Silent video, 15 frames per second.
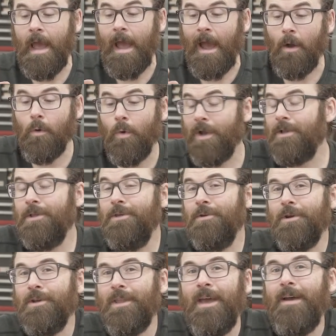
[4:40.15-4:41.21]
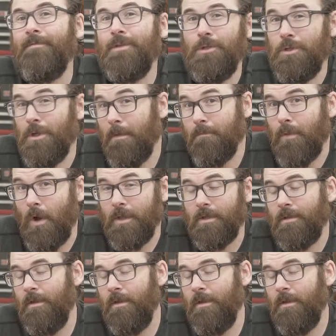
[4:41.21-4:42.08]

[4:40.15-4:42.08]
how quickly you're going to have to jump on it.